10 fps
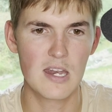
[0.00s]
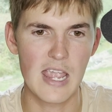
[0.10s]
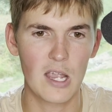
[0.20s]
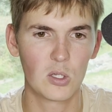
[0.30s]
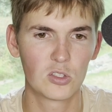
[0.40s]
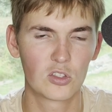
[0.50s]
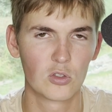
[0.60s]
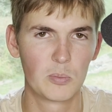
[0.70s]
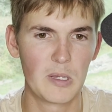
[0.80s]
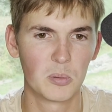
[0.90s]
nails
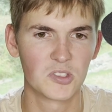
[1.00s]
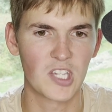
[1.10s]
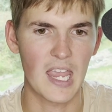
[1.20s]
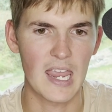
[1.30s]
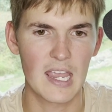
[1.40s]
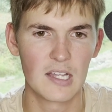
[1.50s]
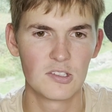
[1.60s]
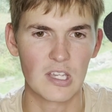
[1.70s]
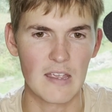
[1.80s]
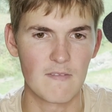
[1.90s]
through people's
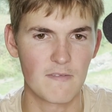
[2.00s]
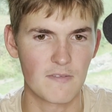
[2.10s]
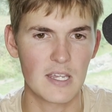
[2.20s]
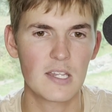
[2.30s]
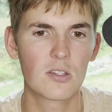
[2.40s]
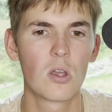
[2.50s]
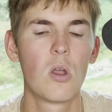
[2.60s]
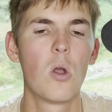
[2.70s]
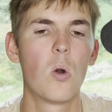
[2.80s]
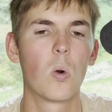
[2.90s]
hands and feet
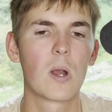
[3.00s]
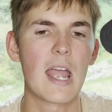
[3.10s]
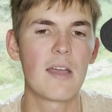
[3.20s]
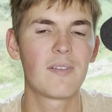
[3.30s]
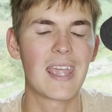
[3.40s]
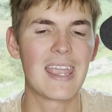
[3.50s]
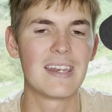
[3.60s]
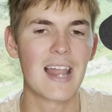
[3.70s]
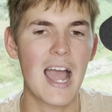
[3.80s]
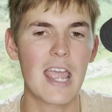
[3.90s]
or having a
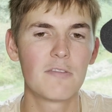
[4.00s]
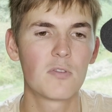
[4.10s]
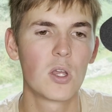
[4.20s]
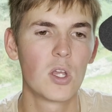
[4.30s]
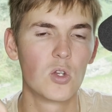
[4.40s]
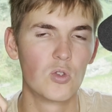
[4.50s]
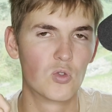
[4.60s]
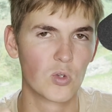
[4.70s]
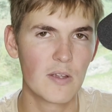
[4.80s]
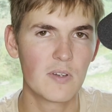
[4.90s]
knife
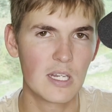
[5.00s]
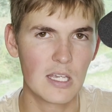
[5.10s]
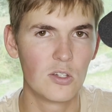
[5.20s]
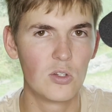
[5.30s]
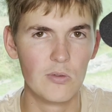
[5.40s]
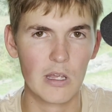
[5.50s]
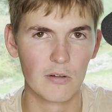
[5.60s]
driven into their